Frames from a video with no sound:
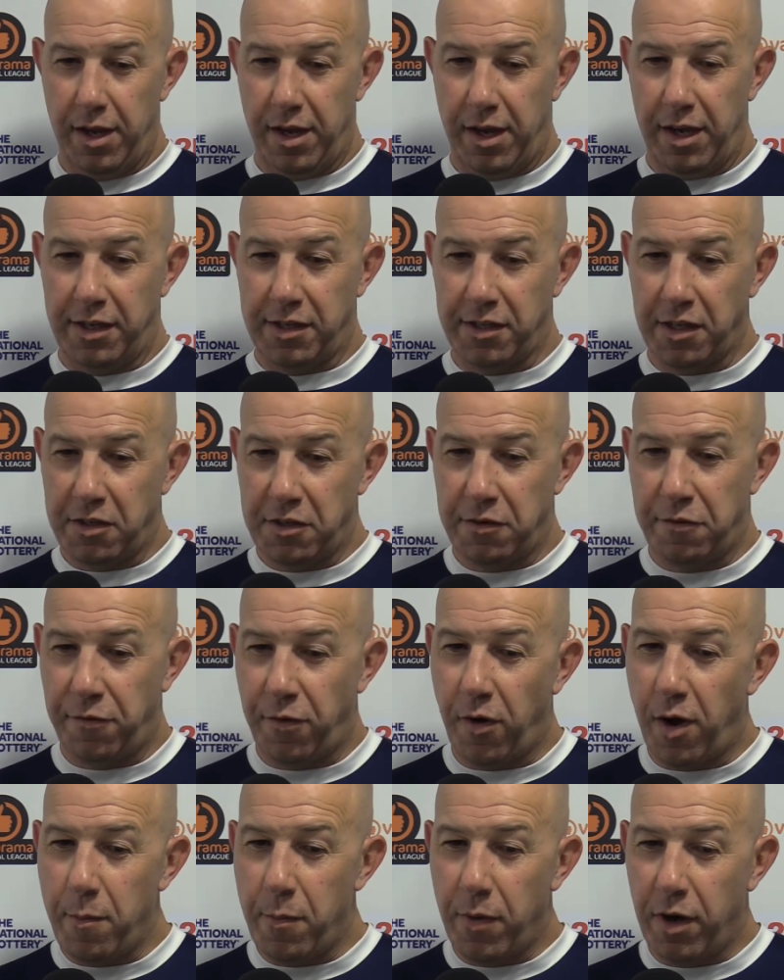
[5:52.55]
it's such a
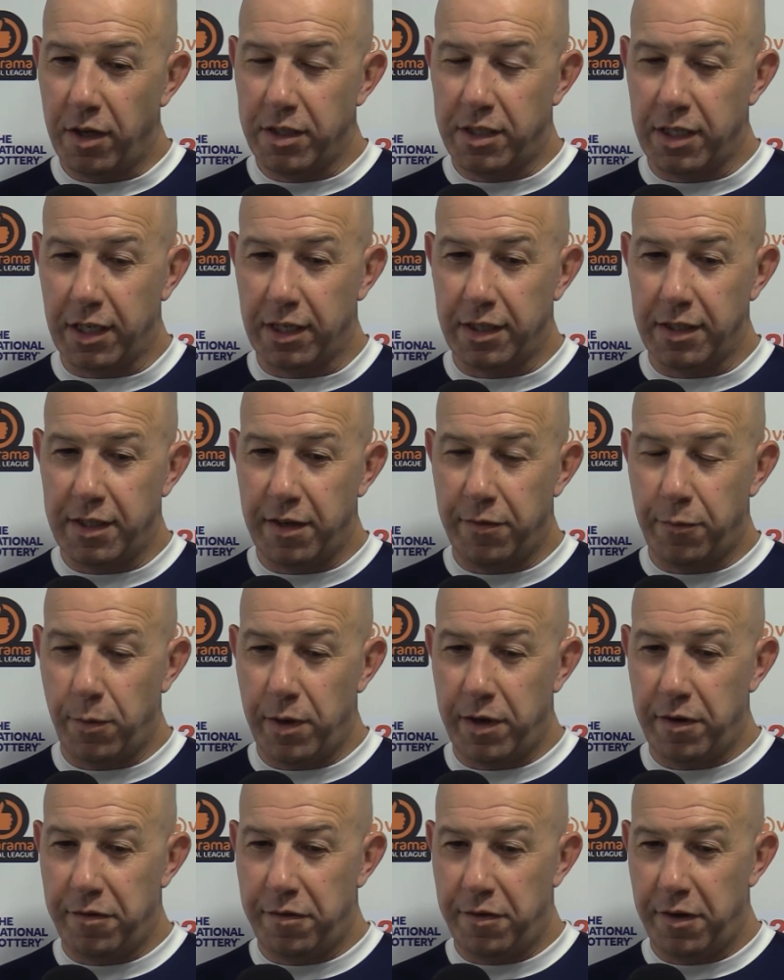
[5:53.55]
fine margin, because if
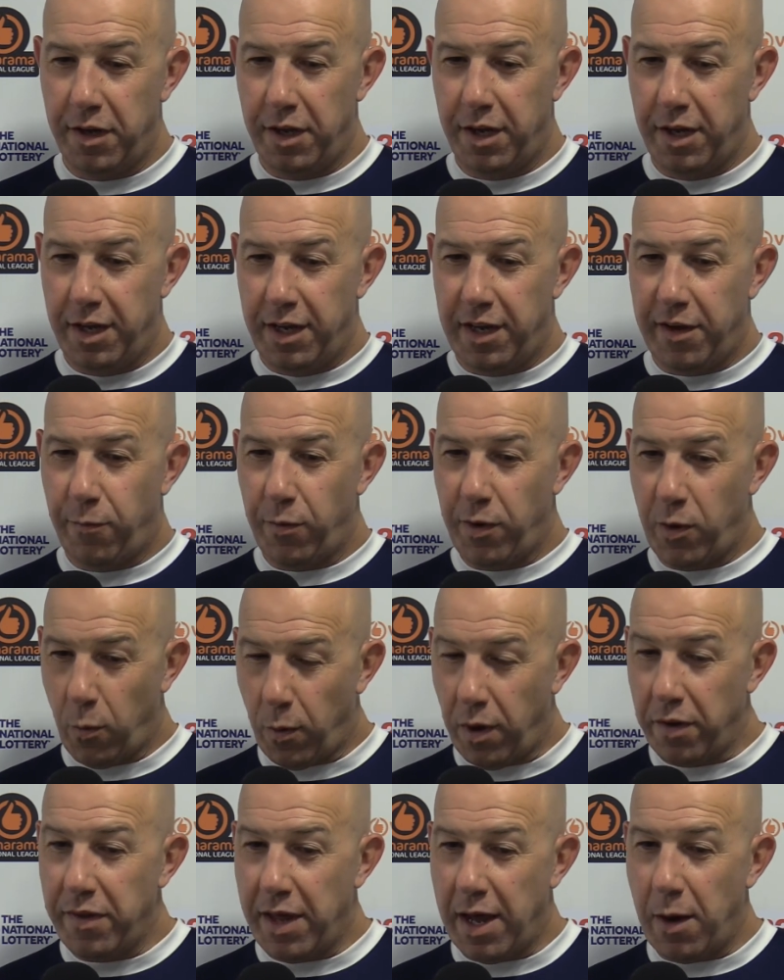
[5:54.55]
we'd have
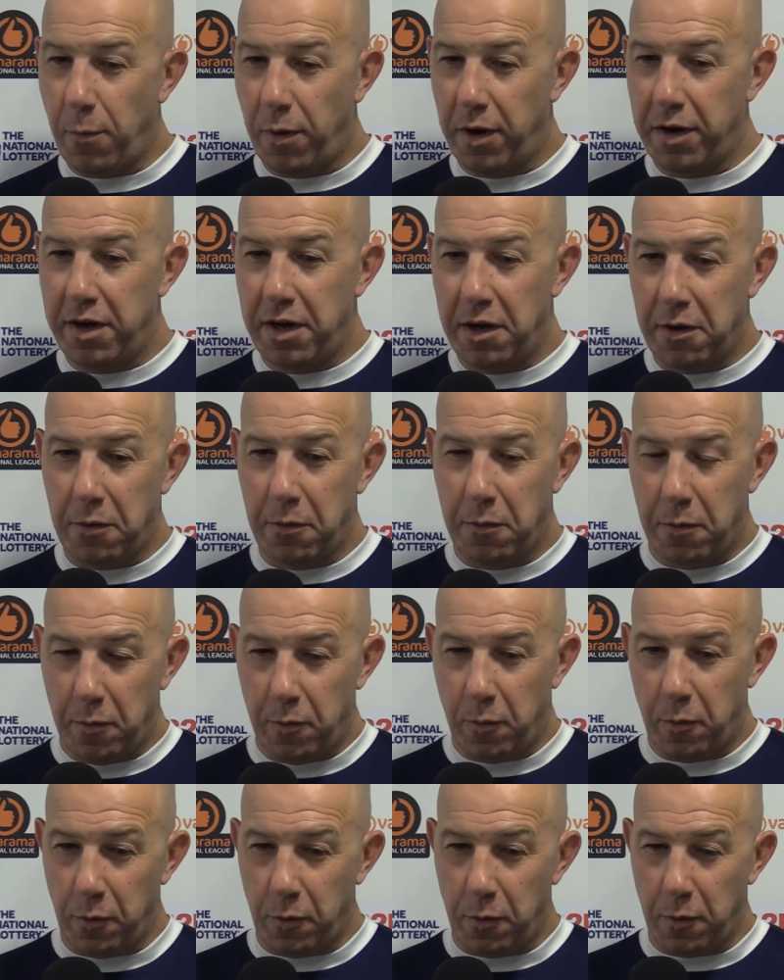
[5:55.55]
won that
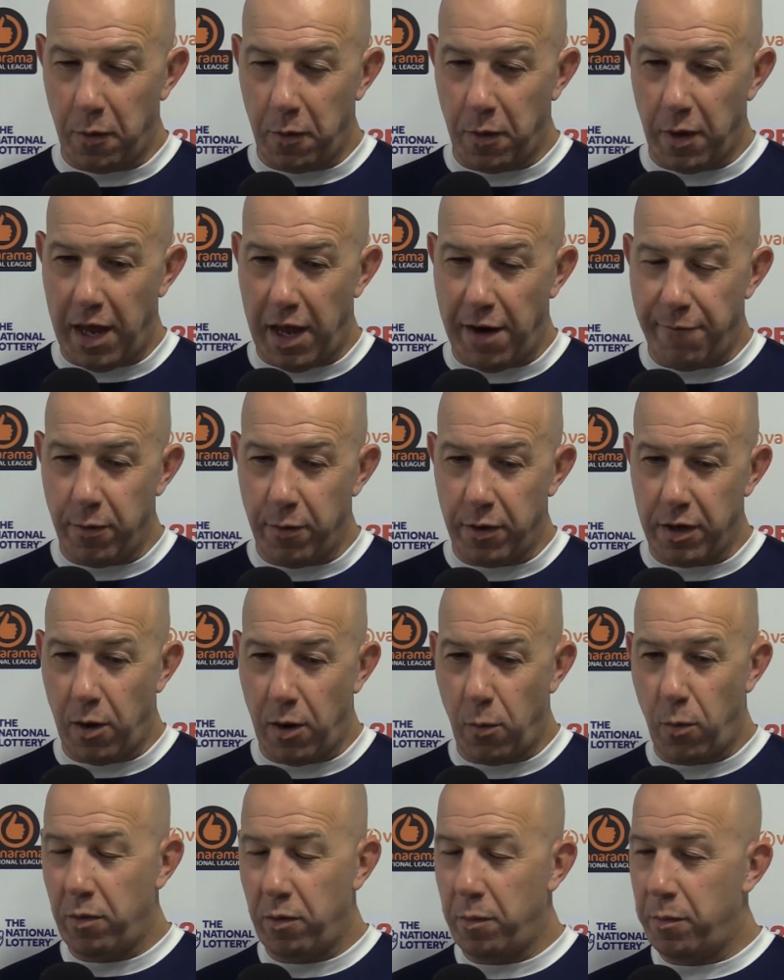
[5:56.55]

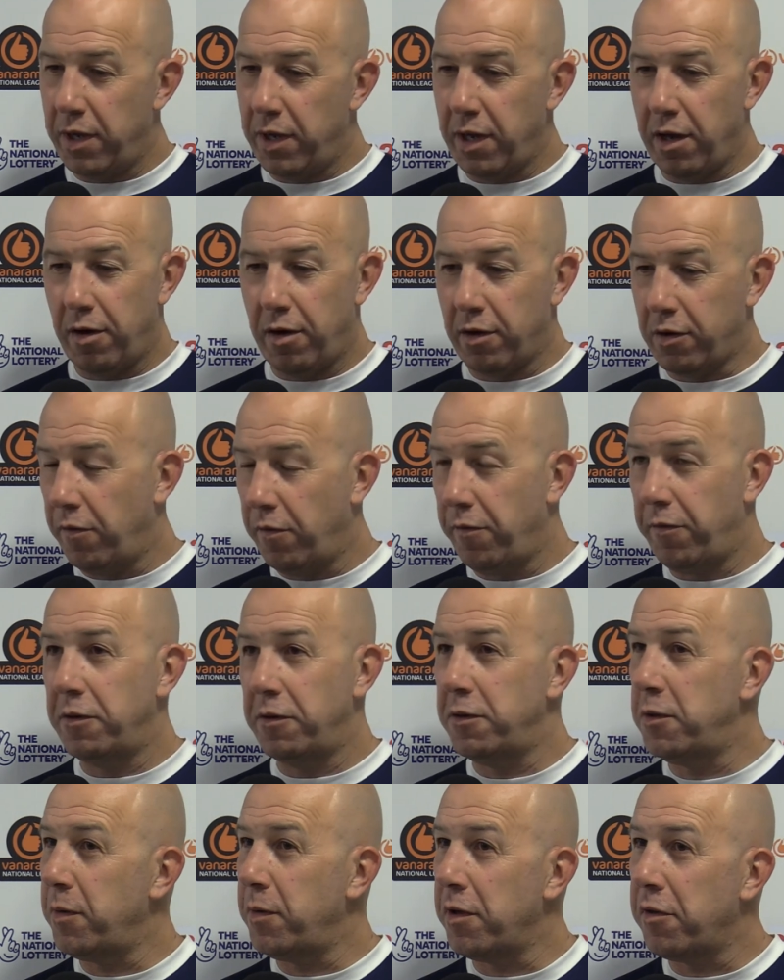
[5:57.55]
1-0, our
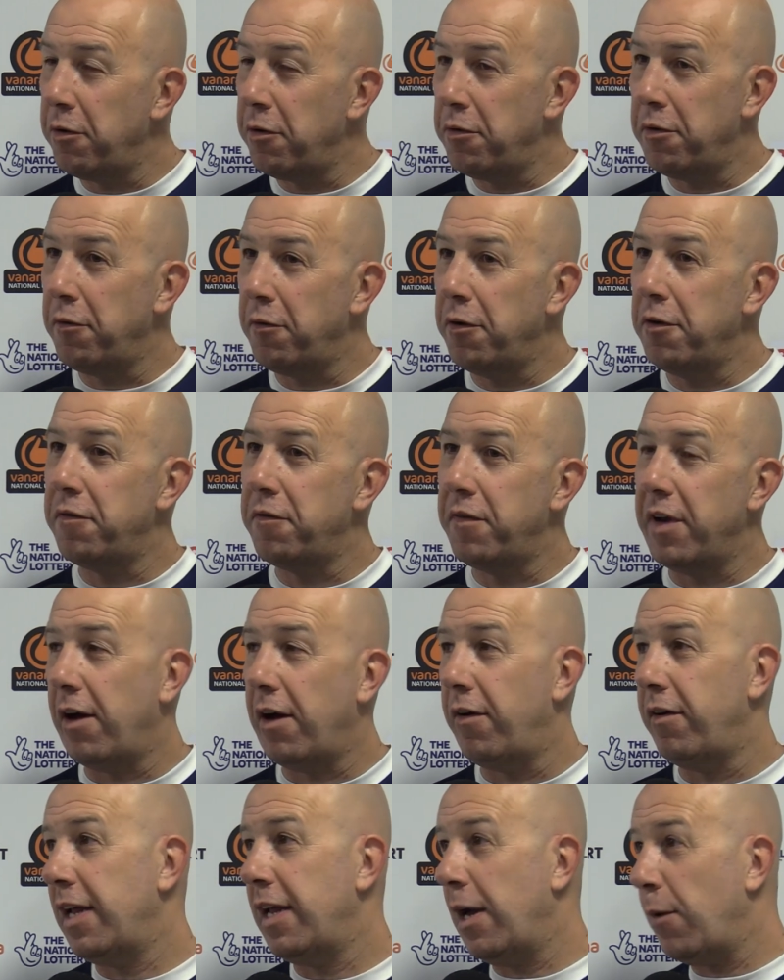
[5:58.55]
confidence would be through the roof
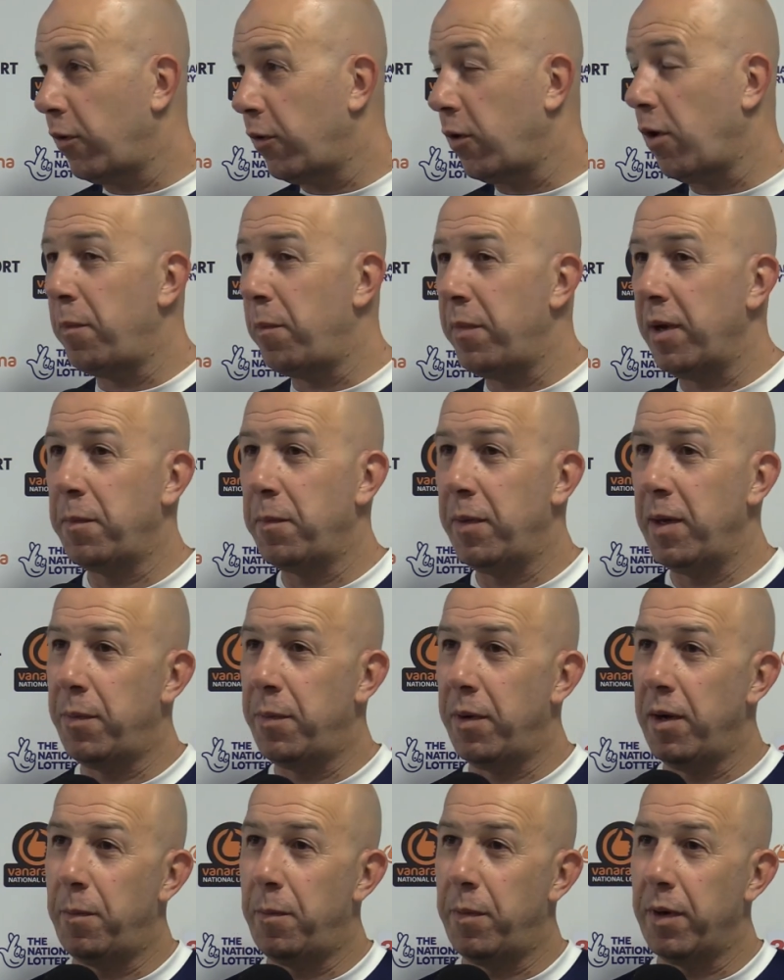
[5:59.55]
now, and now we've got to pick
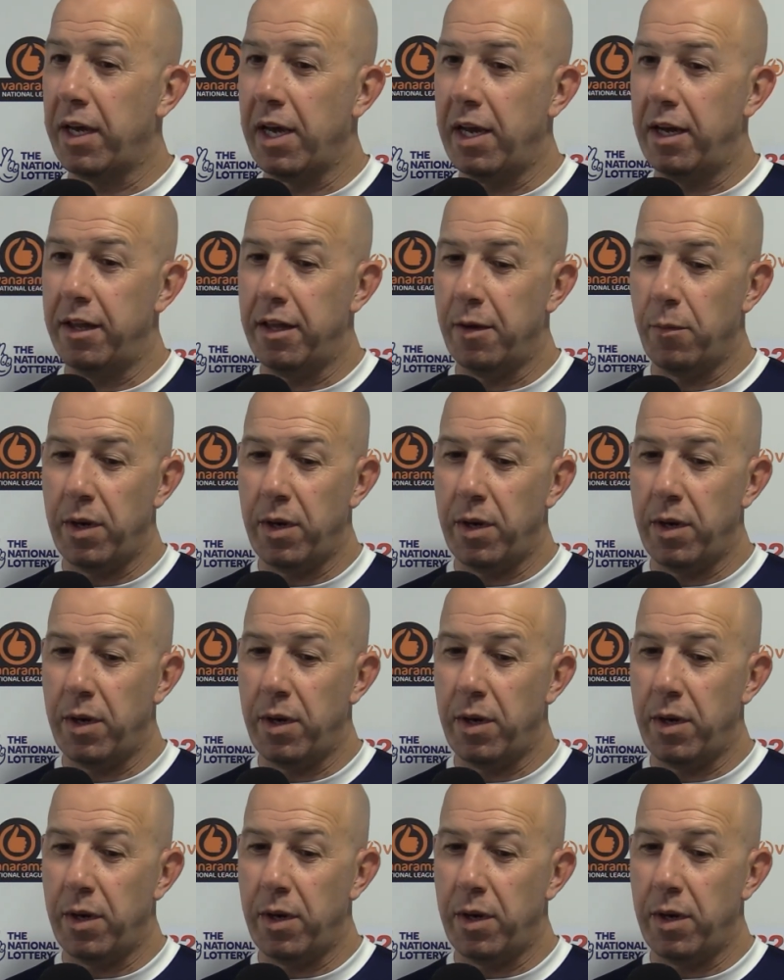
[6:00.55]
people up again.